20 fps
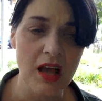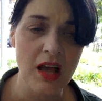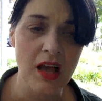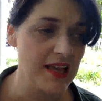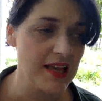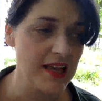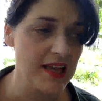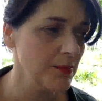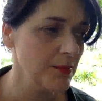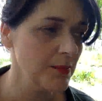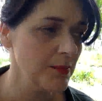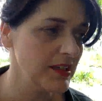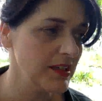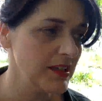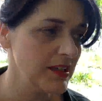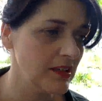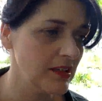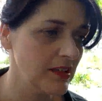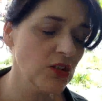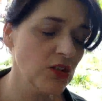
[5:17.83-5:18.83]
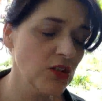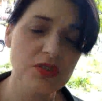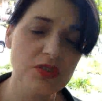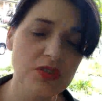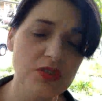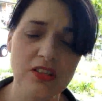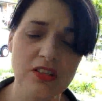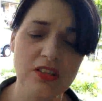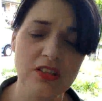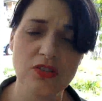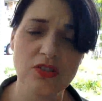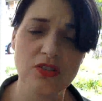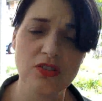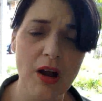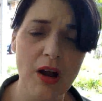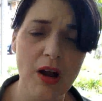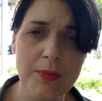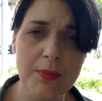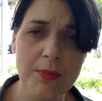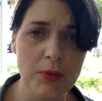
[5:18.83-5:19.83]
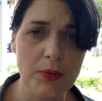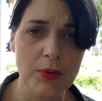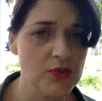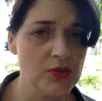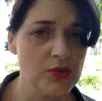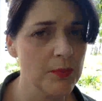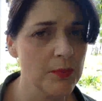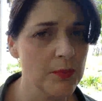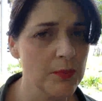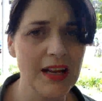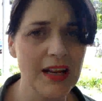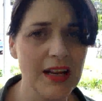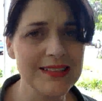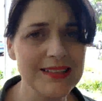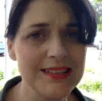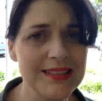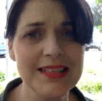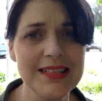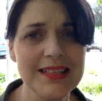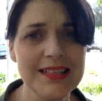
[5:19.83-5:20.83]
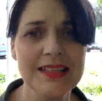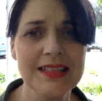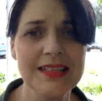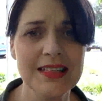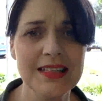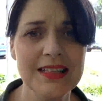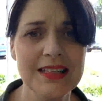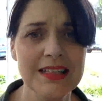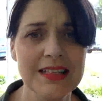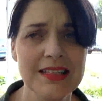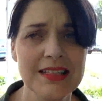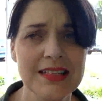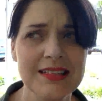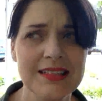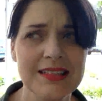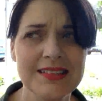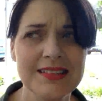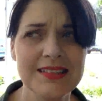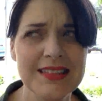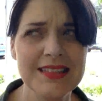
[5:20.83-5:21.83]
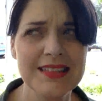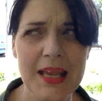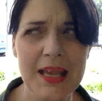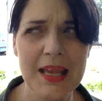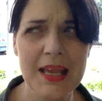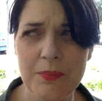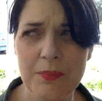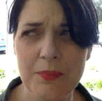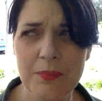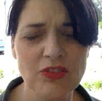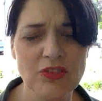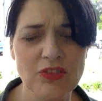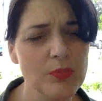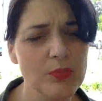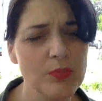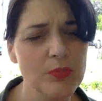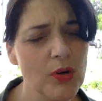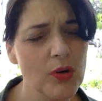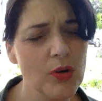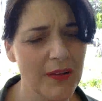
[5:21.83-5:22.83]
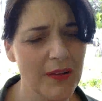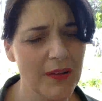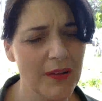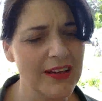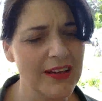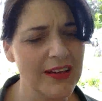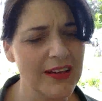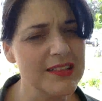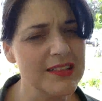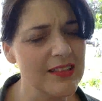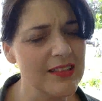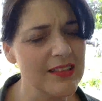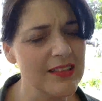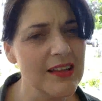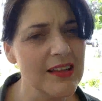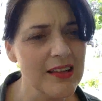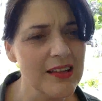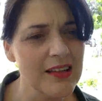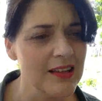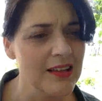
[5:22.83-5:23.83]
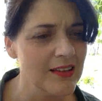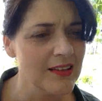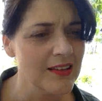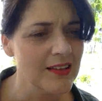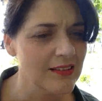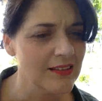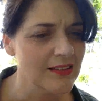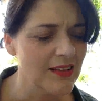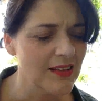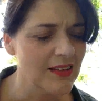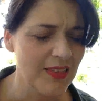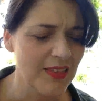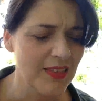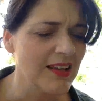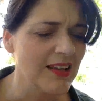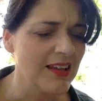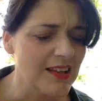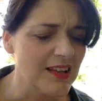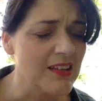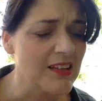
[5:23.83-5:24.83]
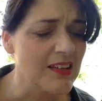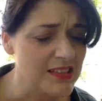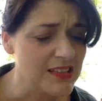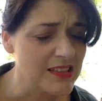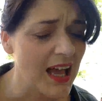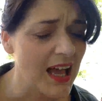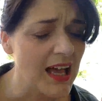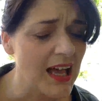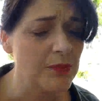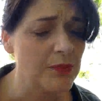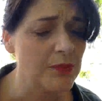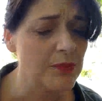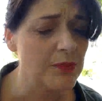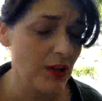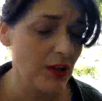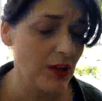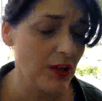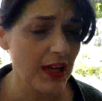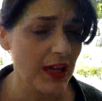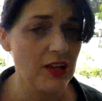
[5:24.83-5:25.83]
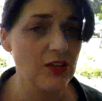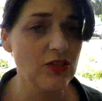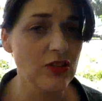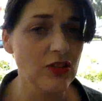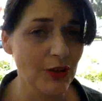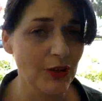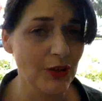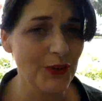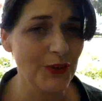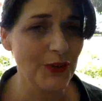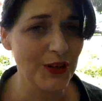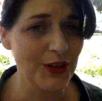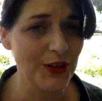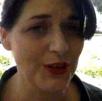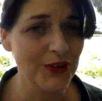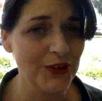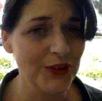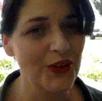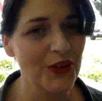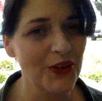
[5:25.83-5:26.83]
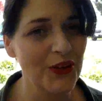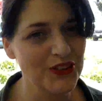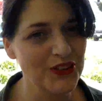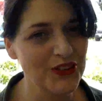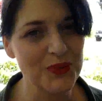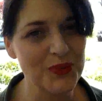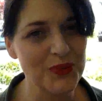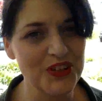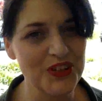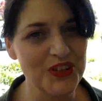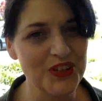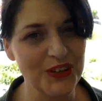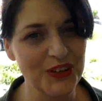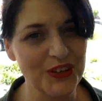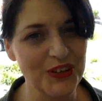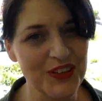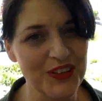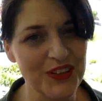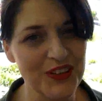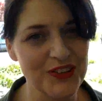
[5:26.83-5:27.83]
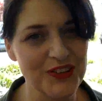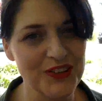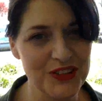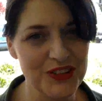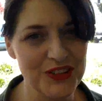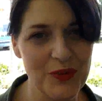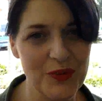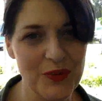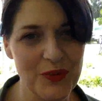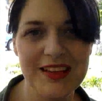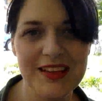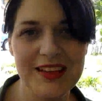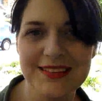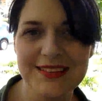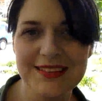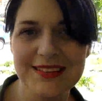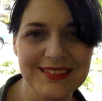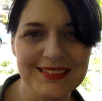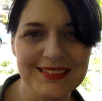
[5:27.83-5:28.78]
I simply used it to describe a person, but I didn't say much more about that. I think I said the sad middle-aged lawyer thought she was younger than she was.